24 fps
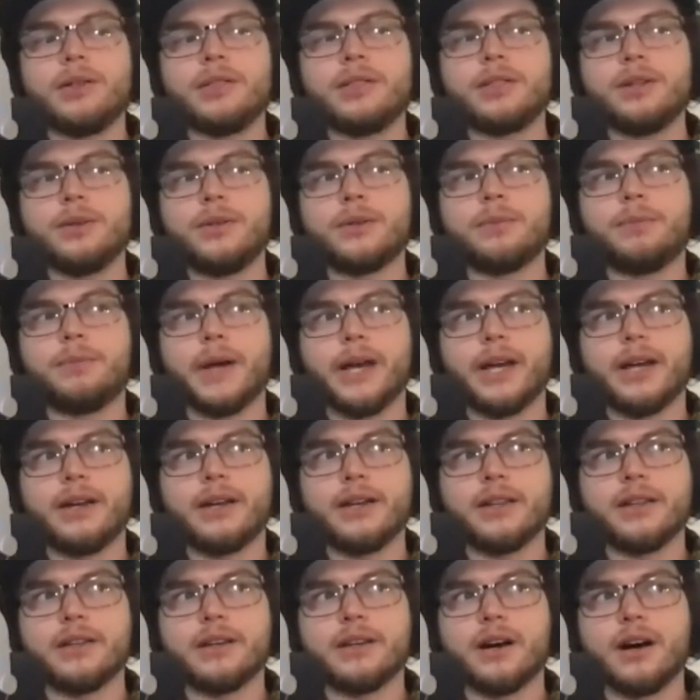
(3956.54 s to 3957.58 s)
debating
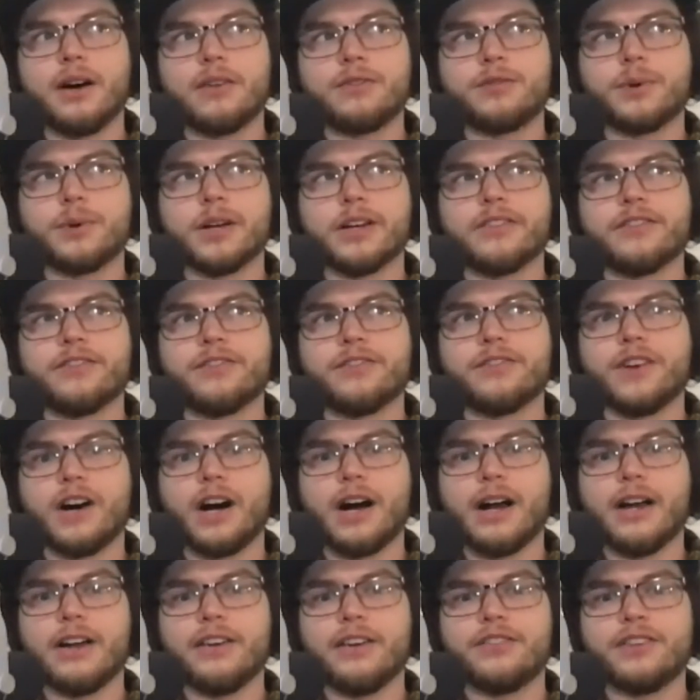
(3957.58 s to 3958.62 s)
the Off-White
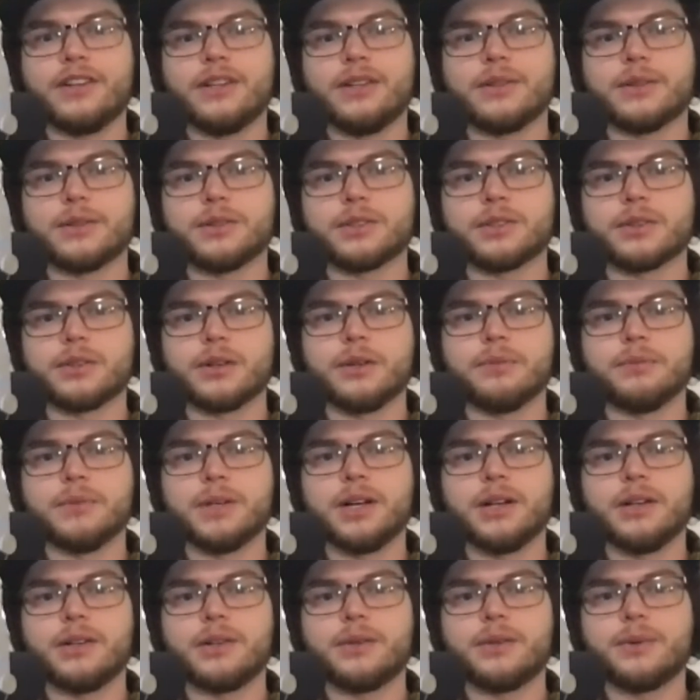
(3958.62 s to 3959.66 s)
5, those cream
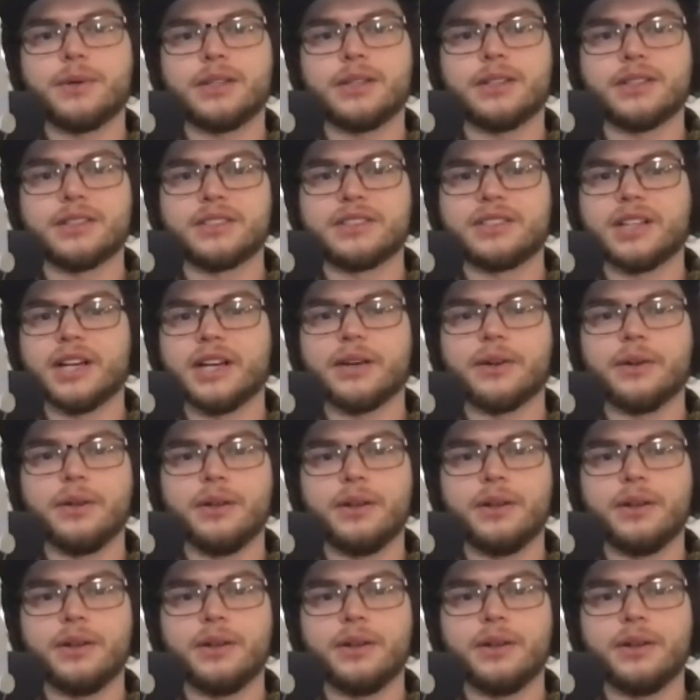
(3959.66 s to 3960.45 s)
colored one, the Sail.